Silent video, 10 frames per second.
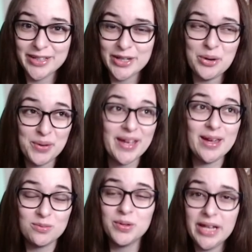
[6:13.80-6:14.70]
going
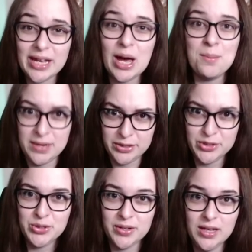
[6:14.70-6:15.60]
and playing a
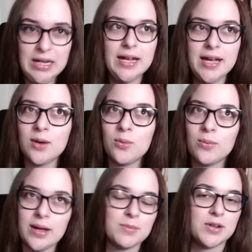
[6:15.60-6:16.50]
Minstrel, and I had a
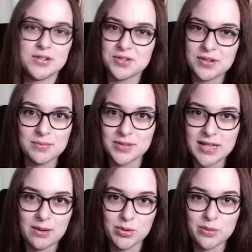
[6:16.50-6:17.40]
way more enjoyable
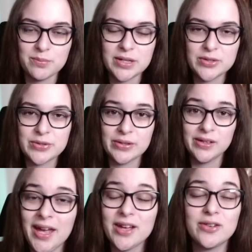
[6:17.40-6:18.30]
time with a Minstrel.
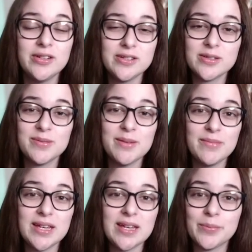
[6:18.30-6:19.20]
It could just be
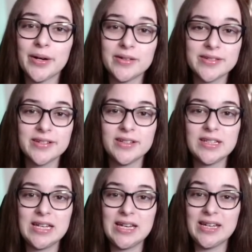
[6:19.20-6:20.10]
me
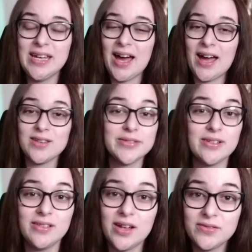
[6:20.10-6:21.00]
personally. I used to
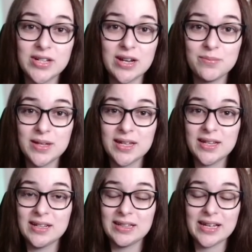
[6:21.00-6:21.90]
love
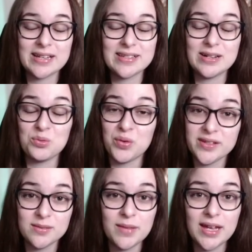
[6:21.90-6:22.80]
champion. Like I said, it
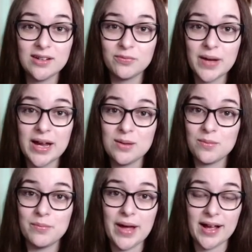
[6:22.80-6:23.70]
was a main of
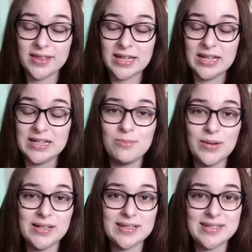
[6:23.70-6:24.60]
mine back then,
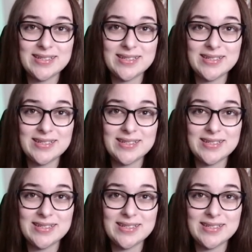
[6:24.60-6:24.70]
but